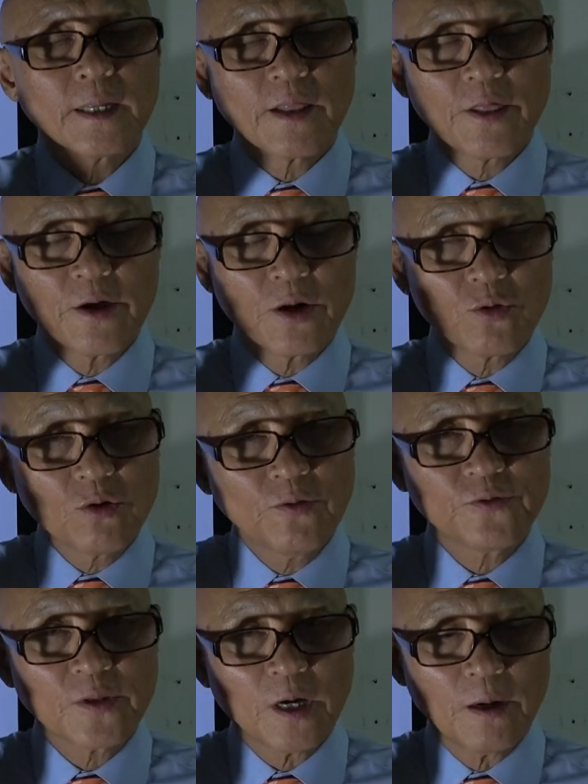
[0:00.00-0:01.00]
the
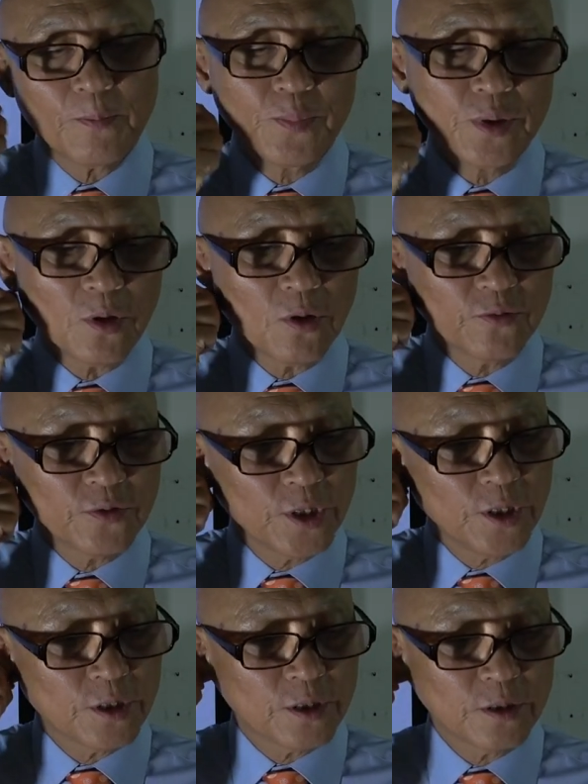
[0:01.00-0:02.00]
rooftop of
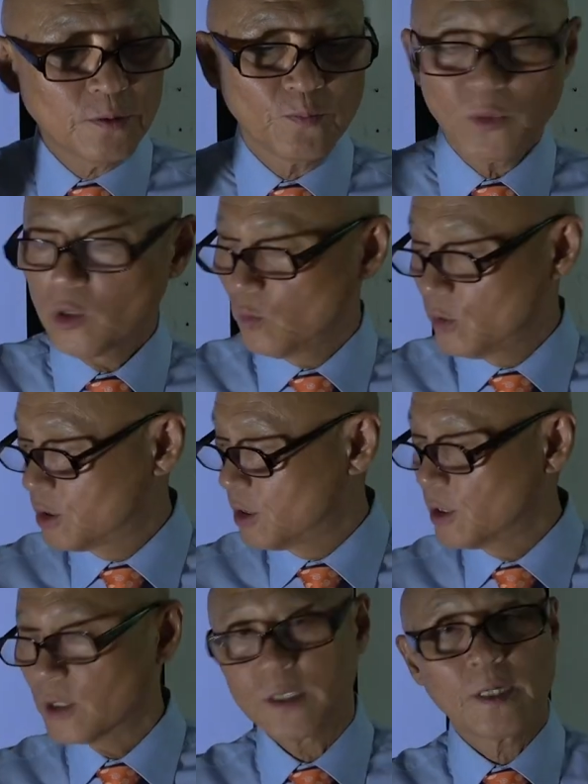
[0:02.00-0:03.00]
ear, which
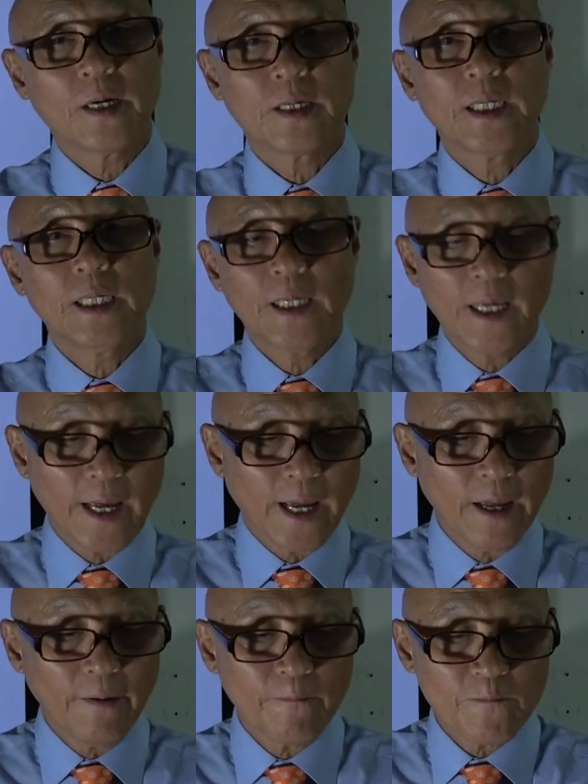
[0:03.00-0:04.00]
is ige,